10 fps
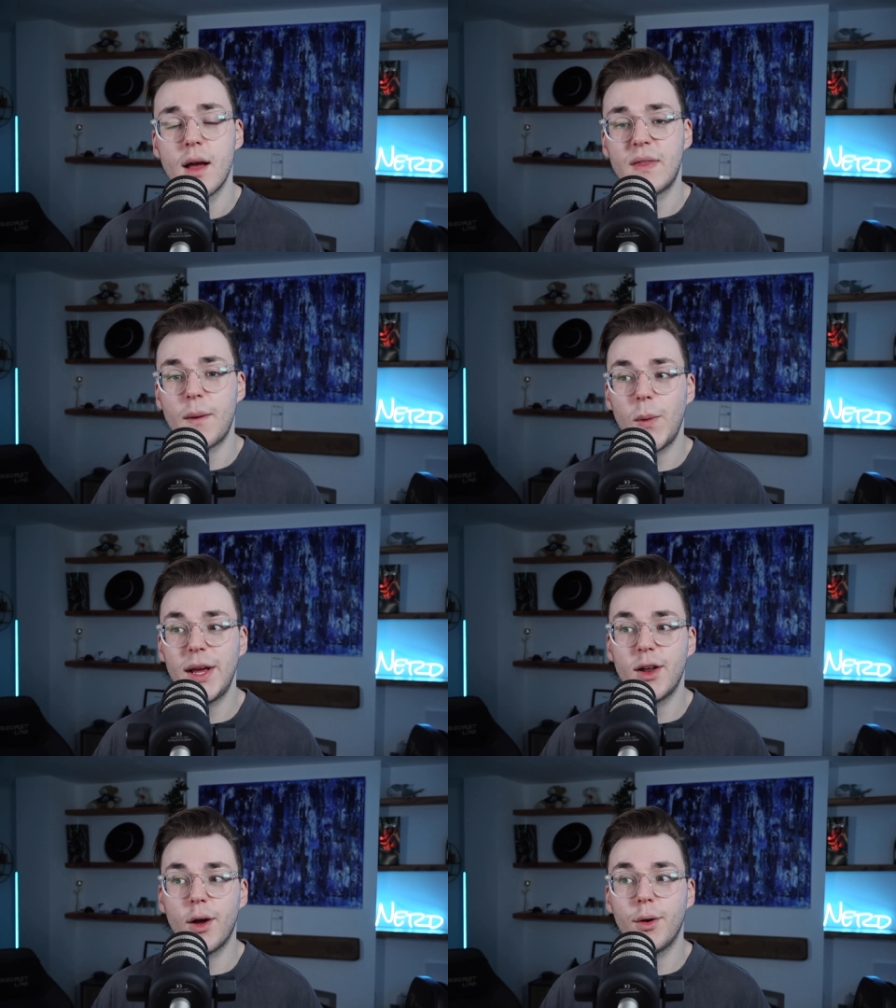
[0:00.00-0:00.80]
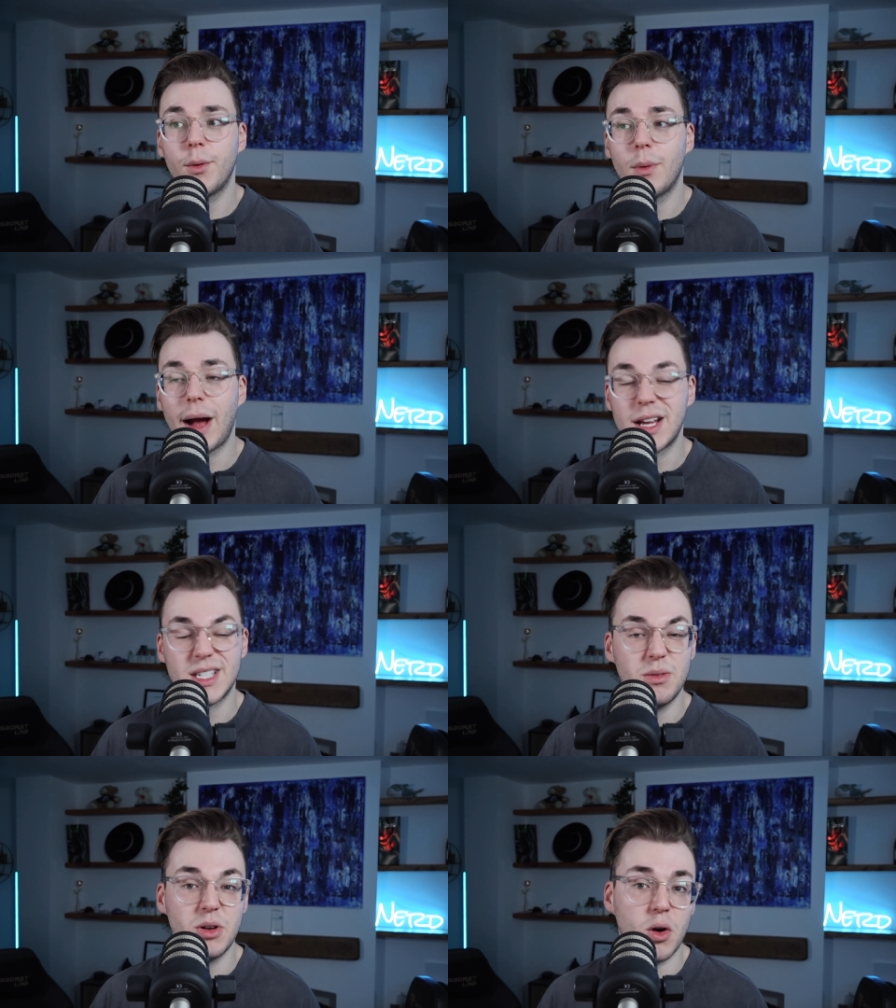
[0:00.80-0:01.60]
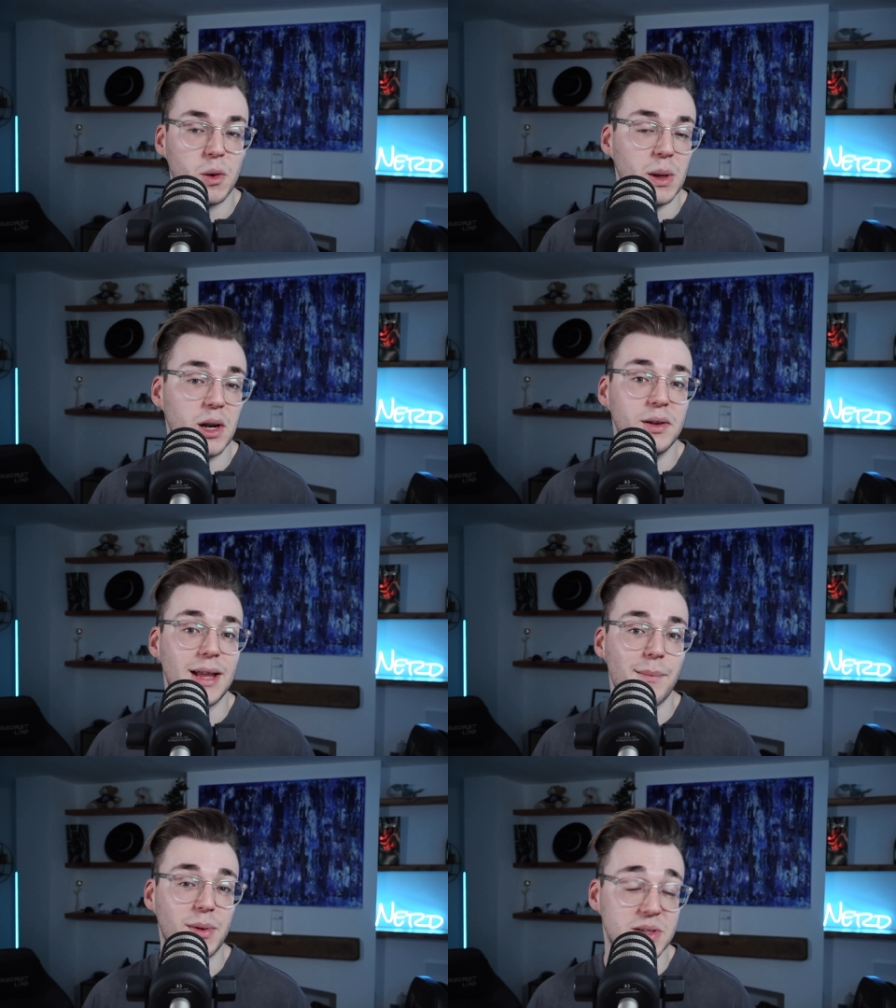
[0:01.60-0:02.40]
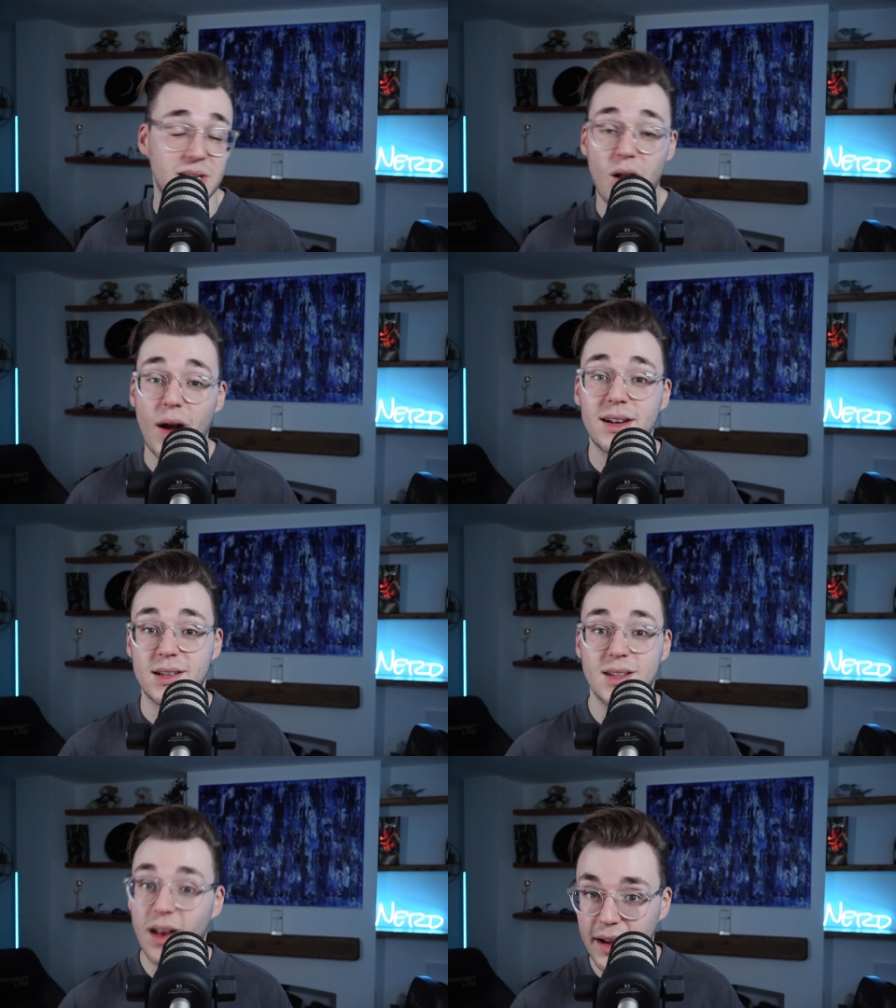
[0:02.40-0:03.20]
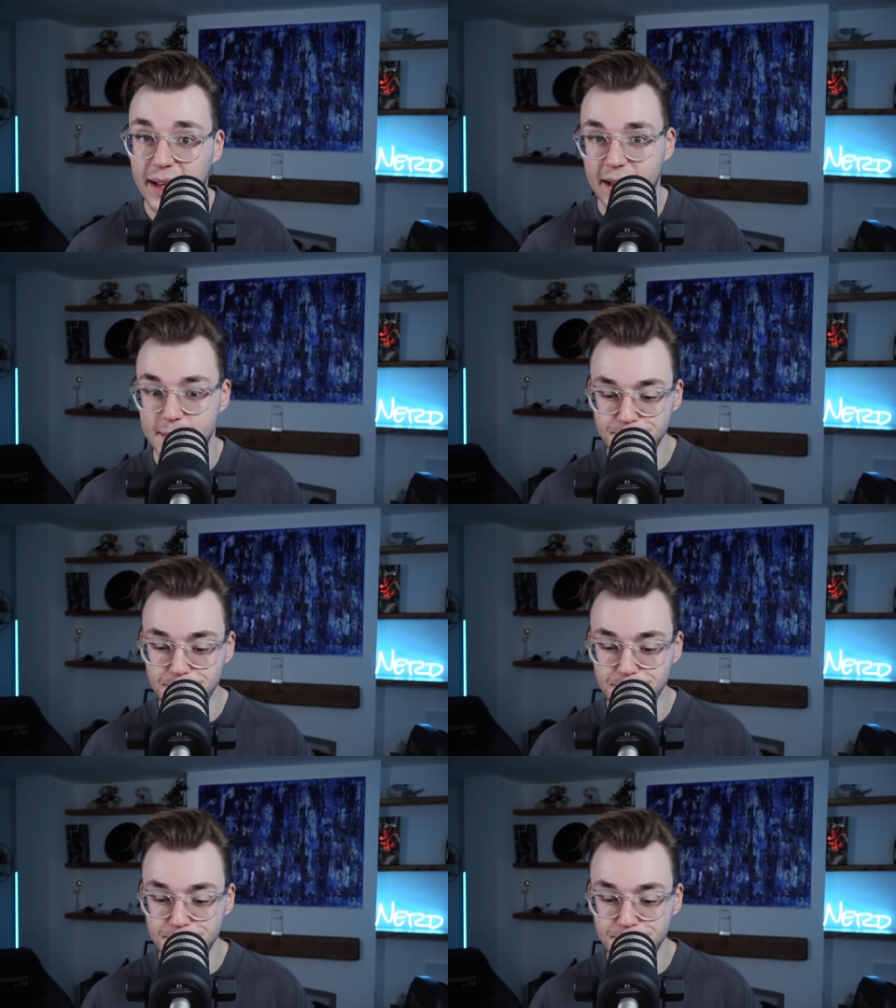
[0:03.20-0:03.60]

then we know actually we're not going to include that because the client doesn't like it.